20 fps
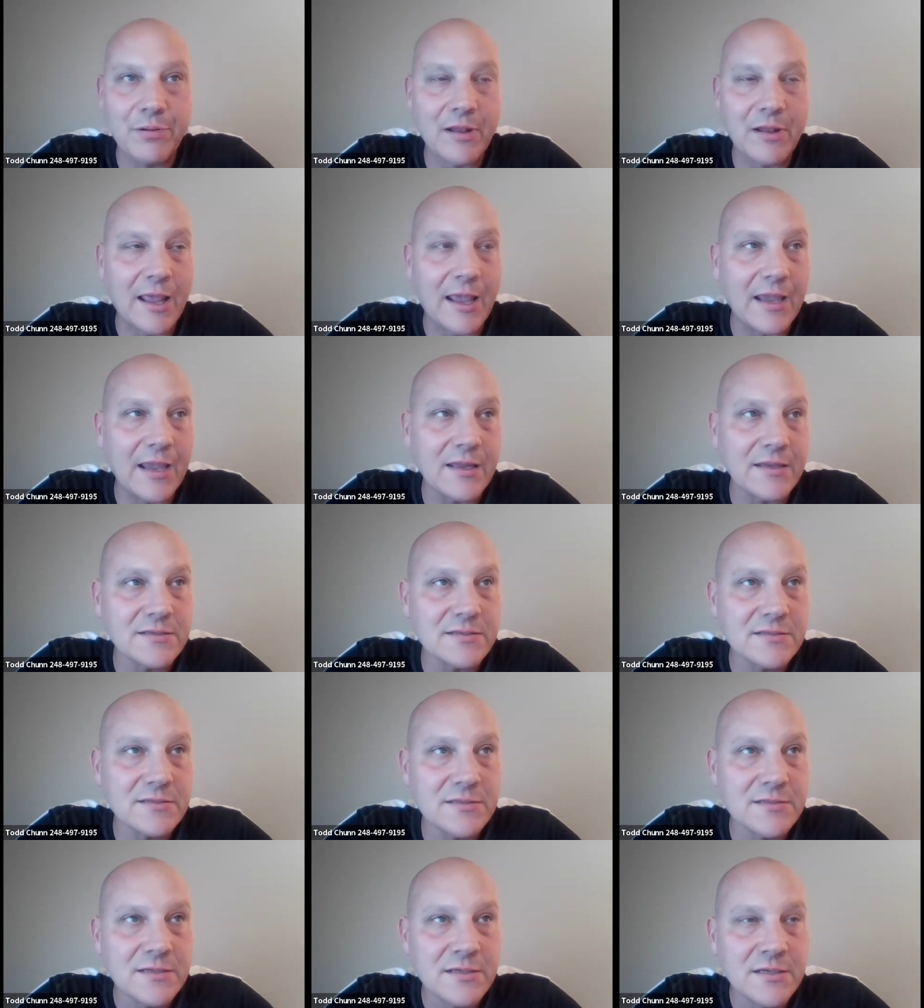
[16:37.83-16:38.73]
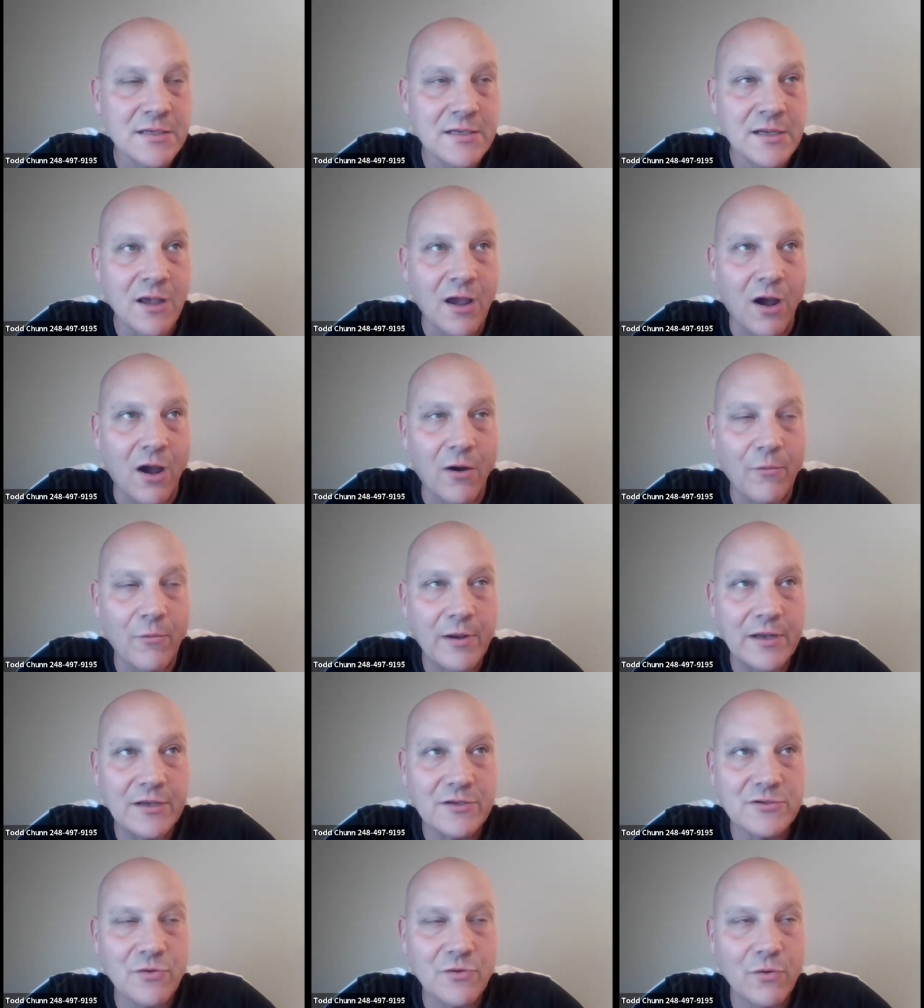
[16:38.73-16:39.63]
plans
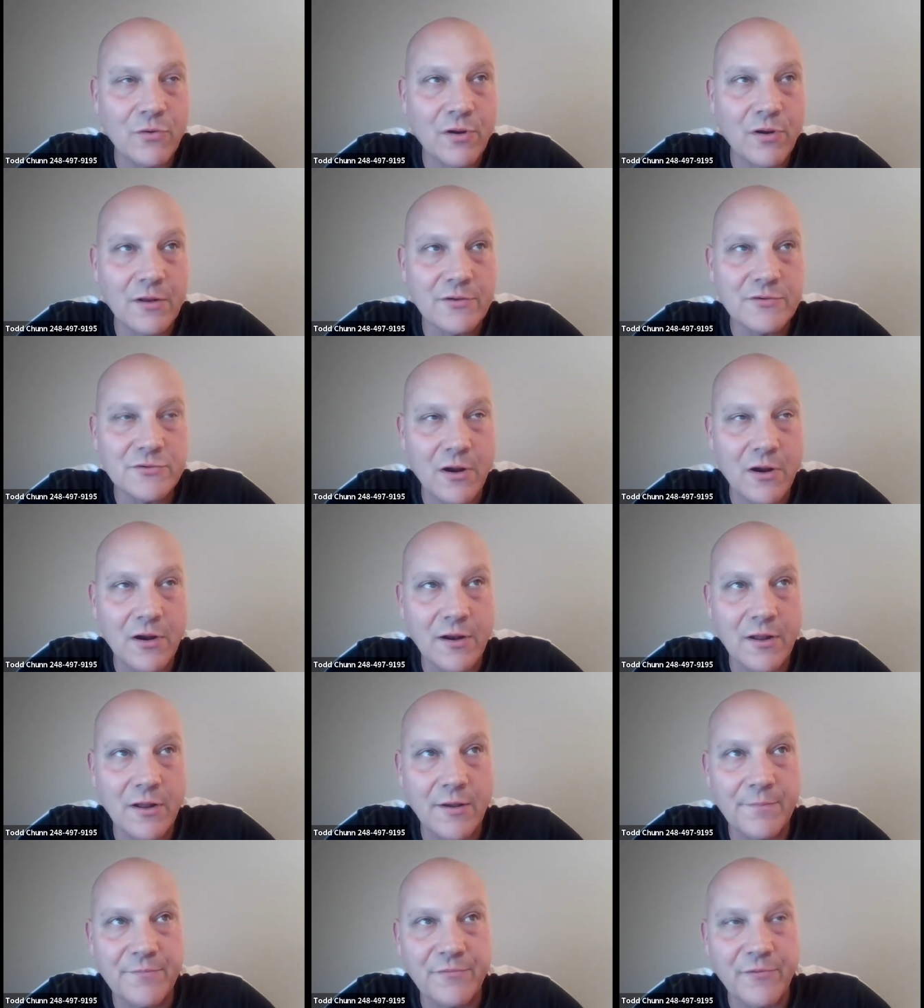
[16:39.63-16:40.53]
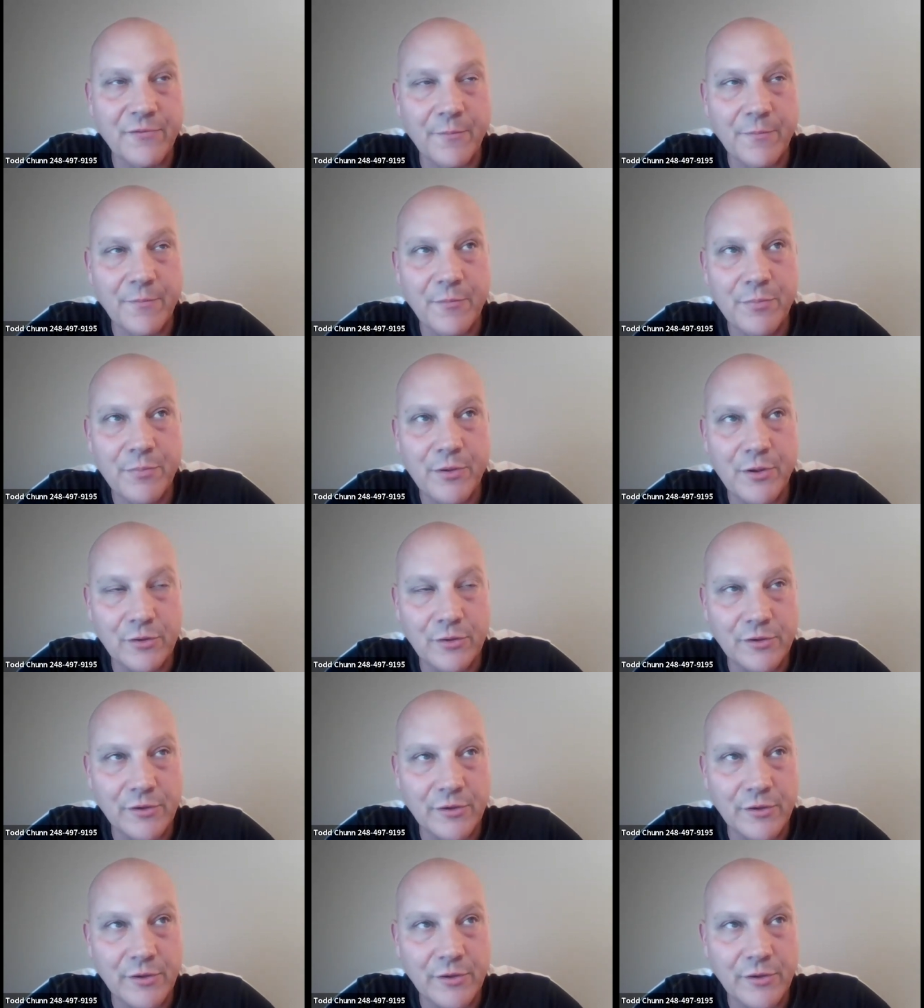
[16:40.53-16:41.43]
already drawn up, drawn up from the
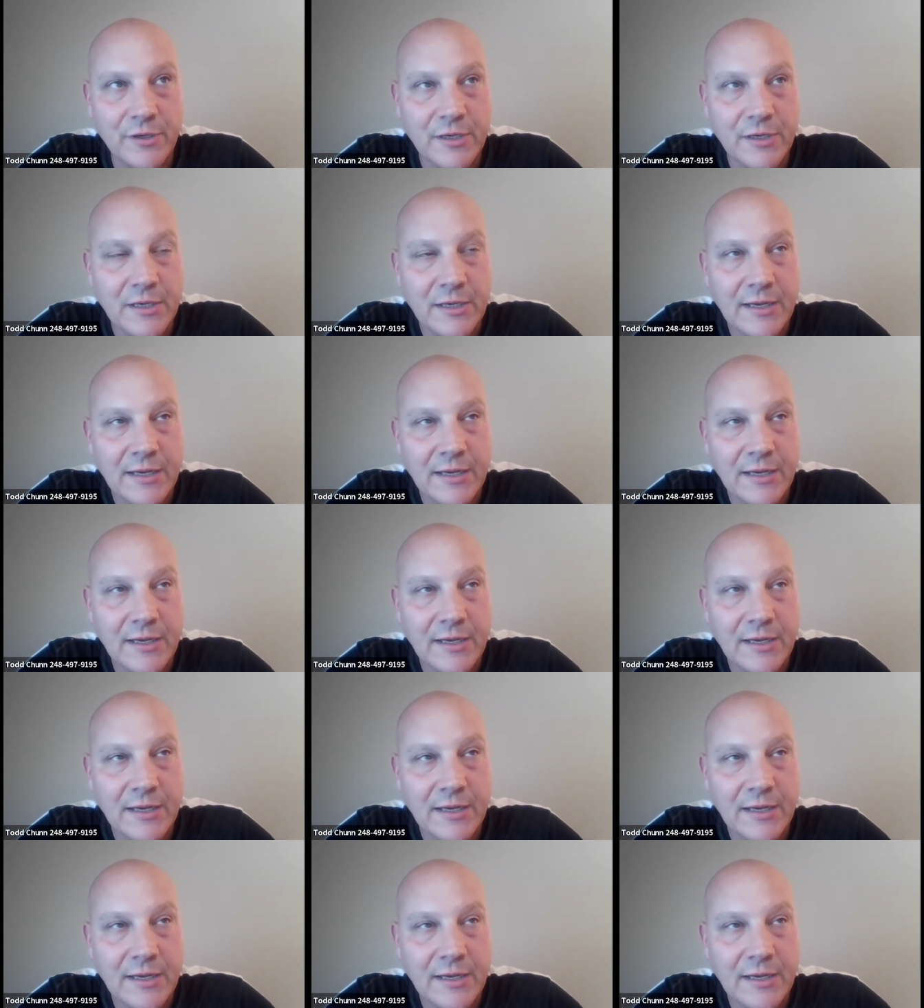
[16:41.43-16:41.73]
builder,